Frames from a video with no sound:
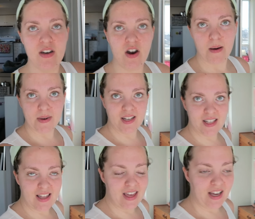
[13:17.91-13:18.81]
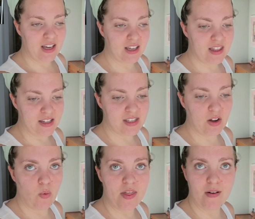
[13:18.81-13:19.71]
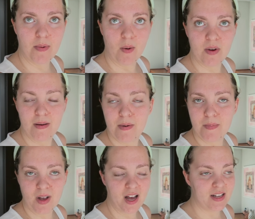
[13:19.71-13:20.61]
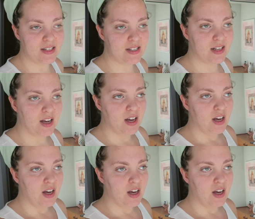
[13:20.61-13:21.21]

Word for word: Not because I think that's like weather appropriate, but because